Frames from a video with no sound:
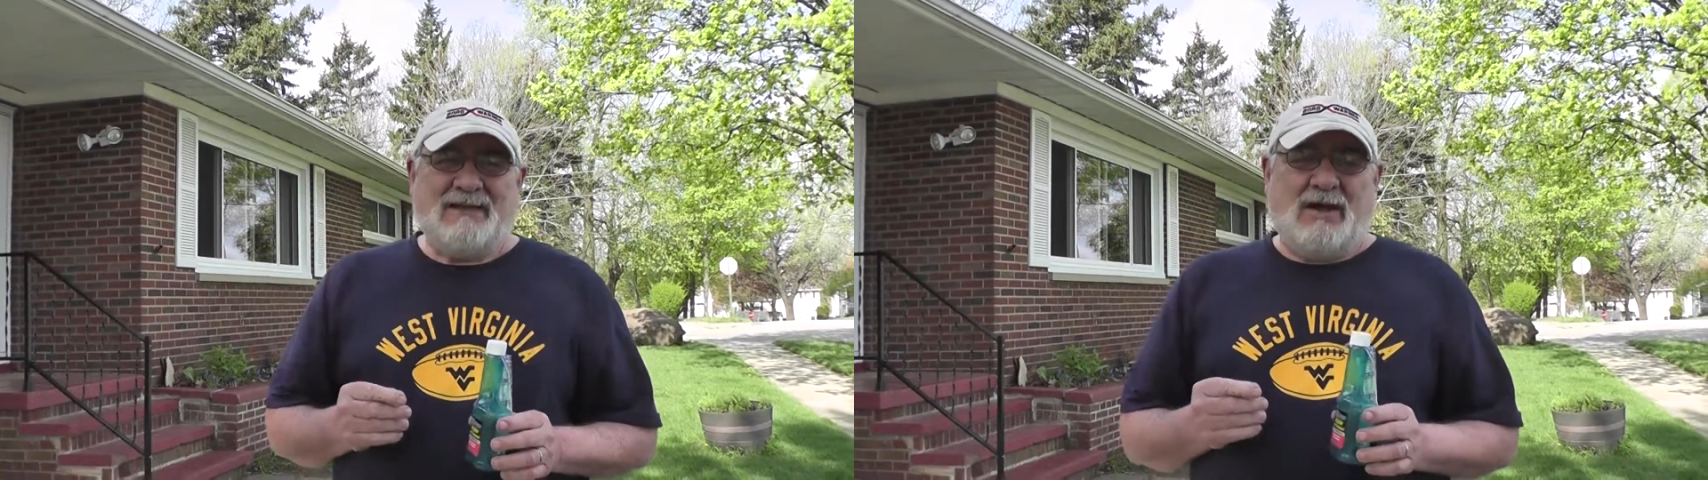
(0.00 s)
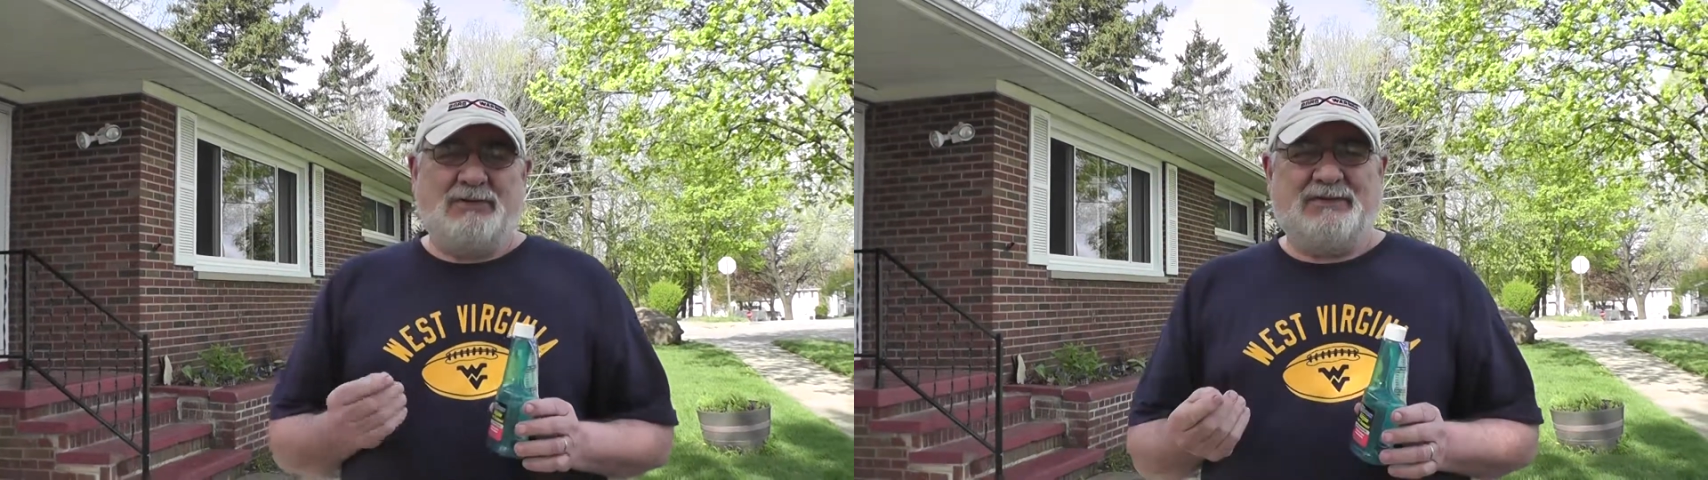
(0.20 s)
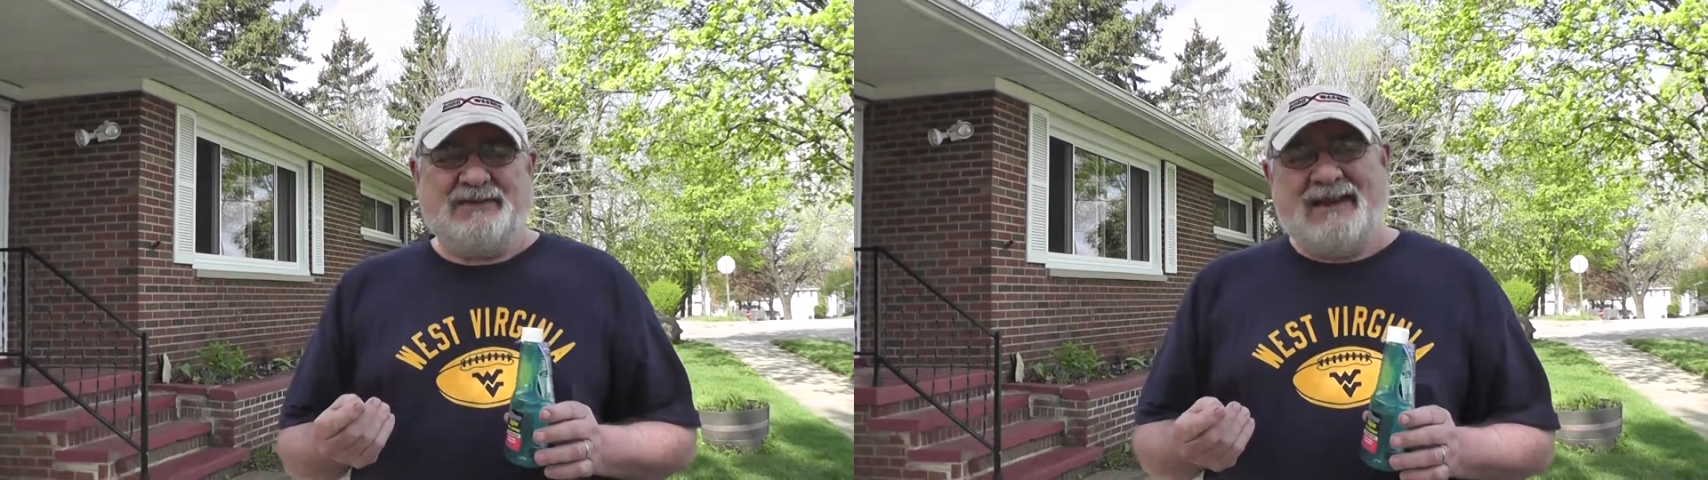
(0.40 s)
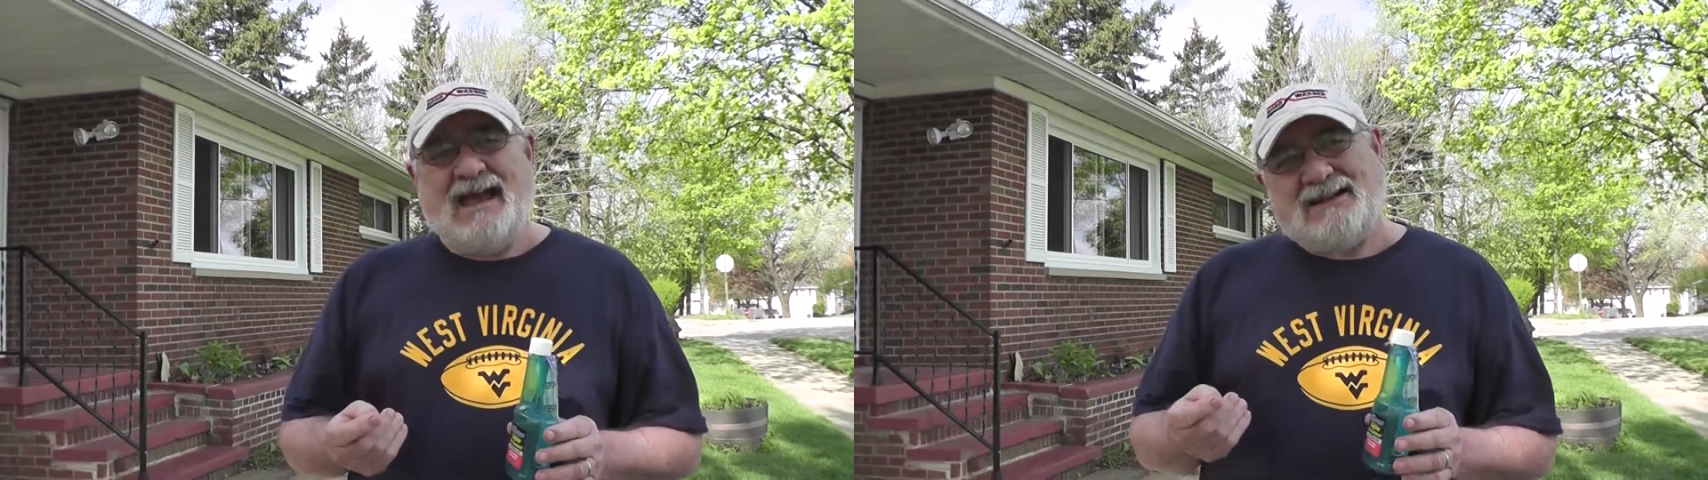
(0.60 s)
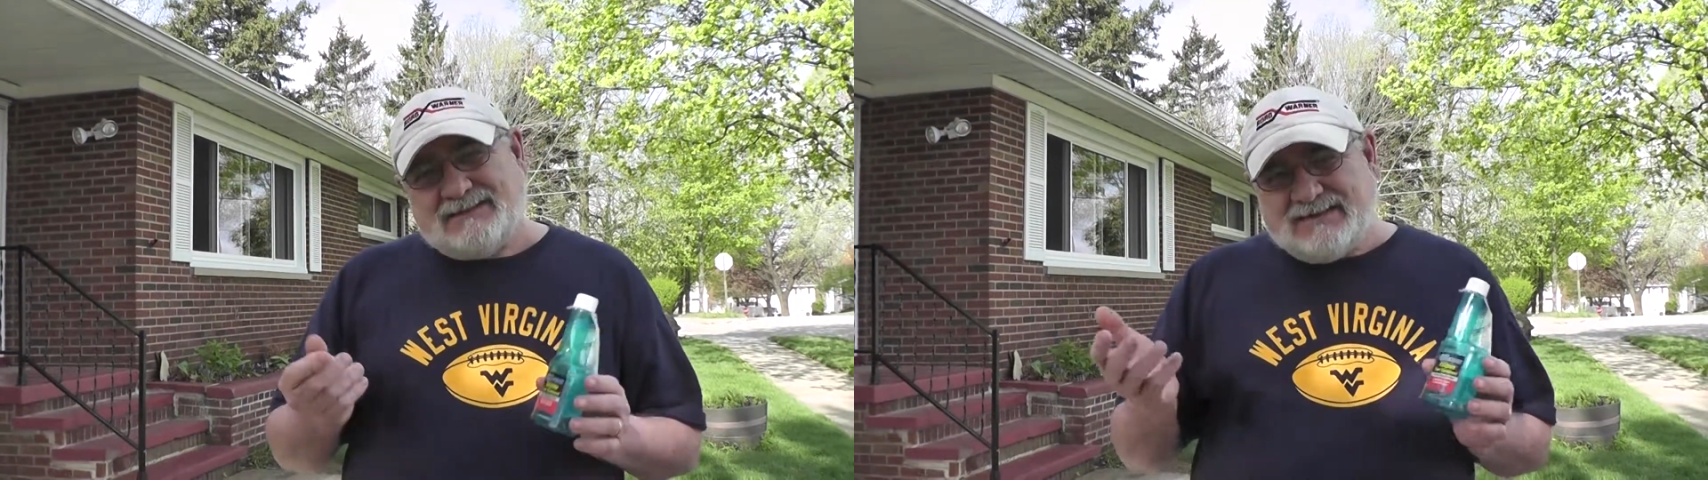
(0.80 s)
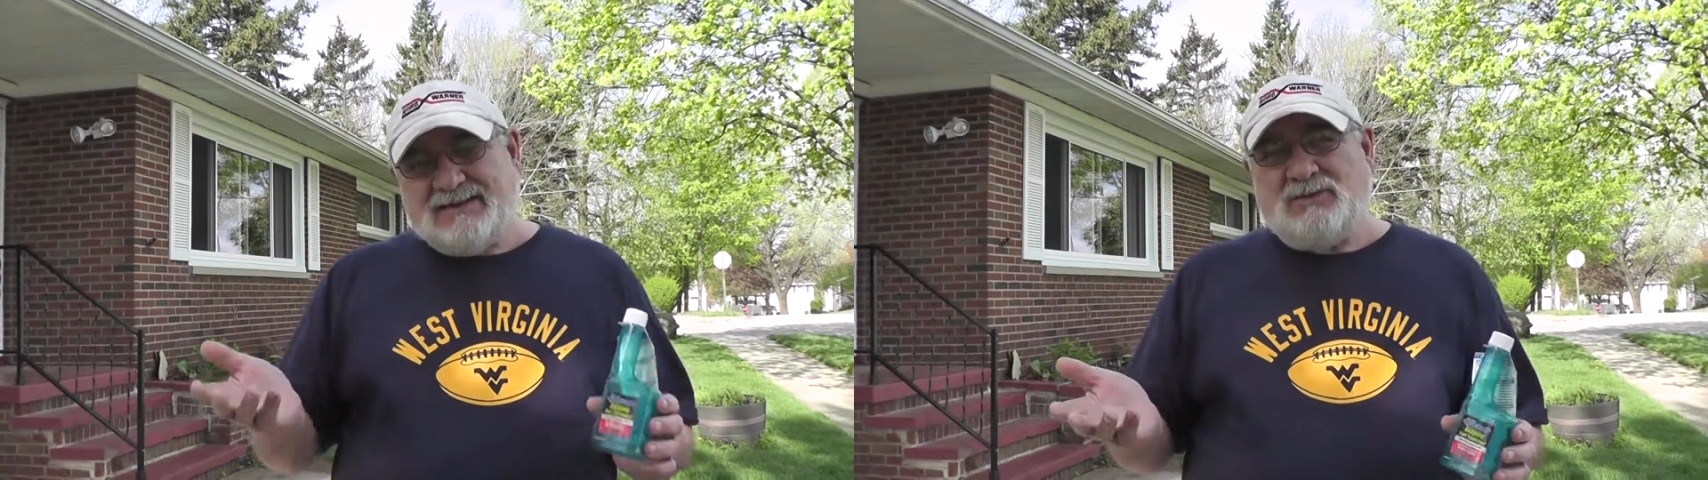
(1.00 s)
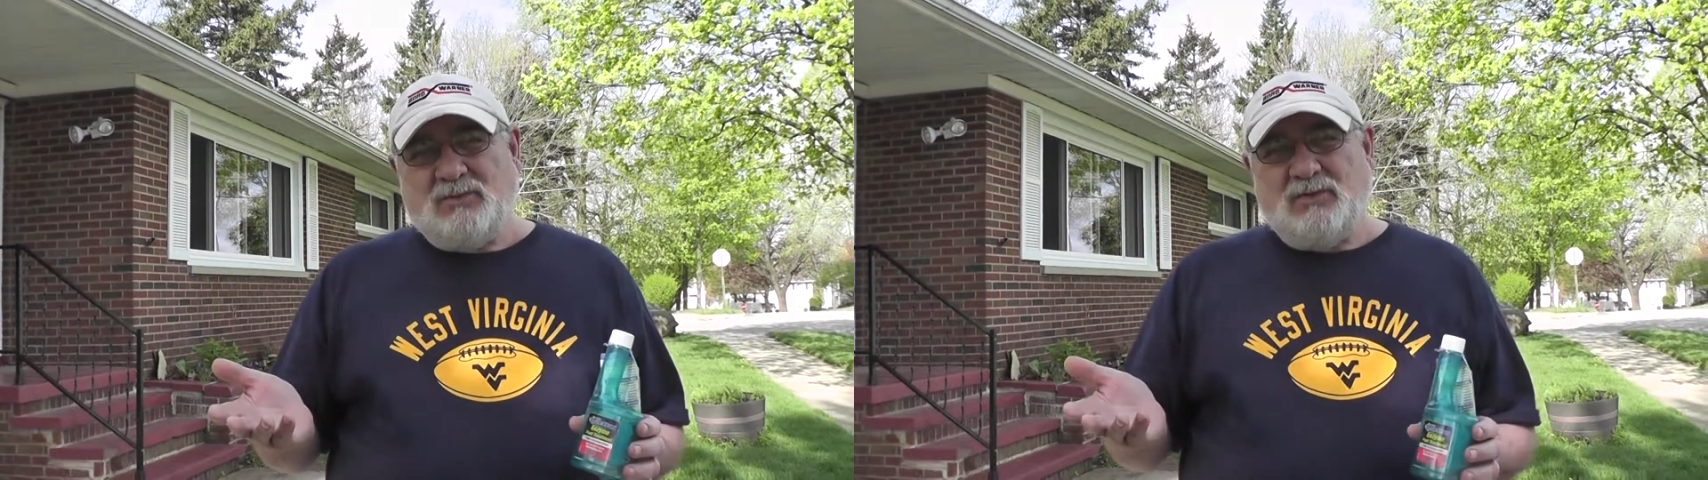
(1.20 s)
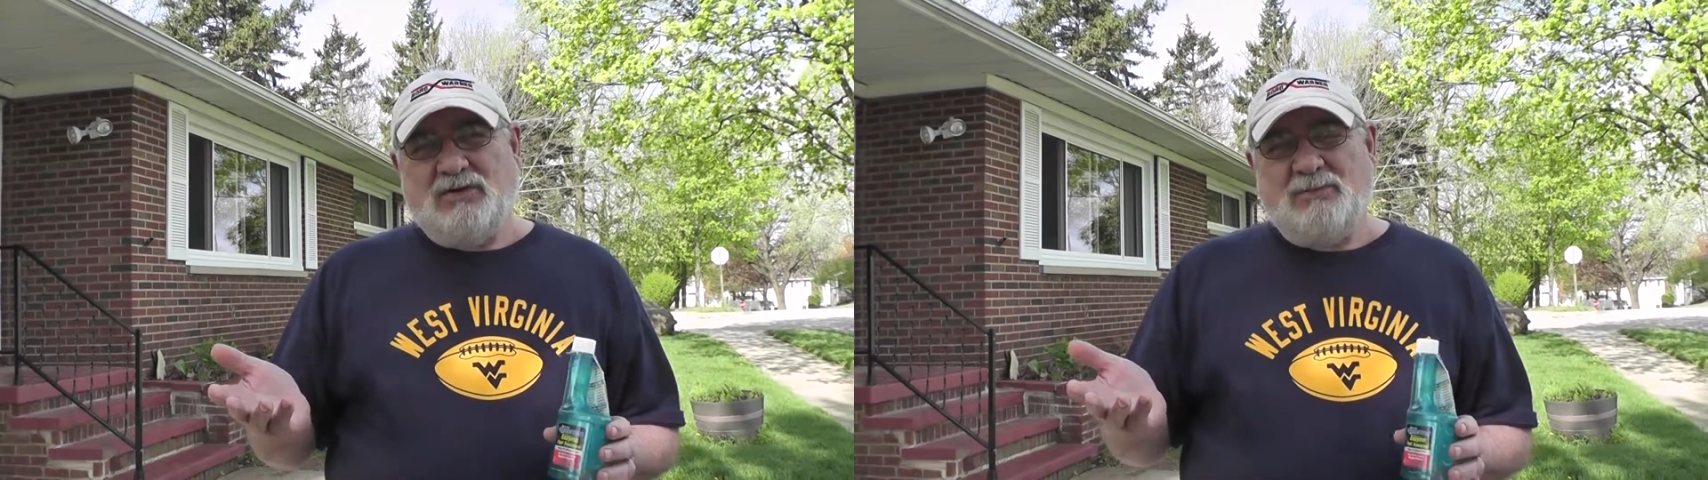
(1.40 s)
Other than that,
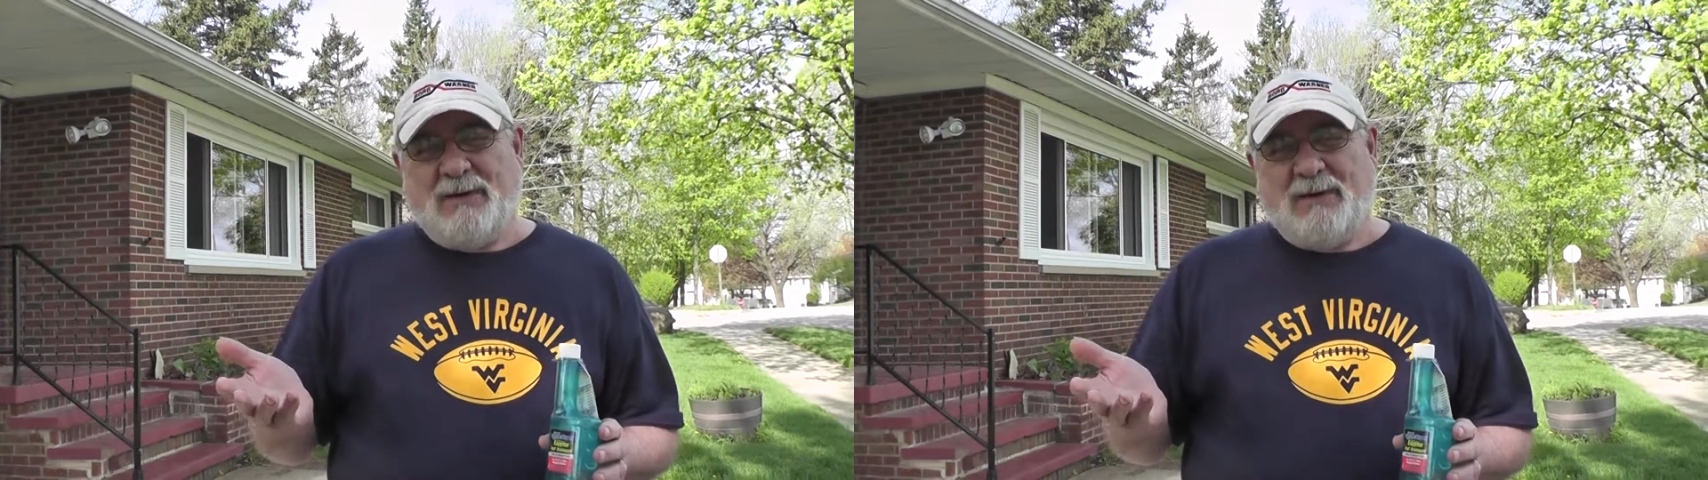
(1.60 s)
we're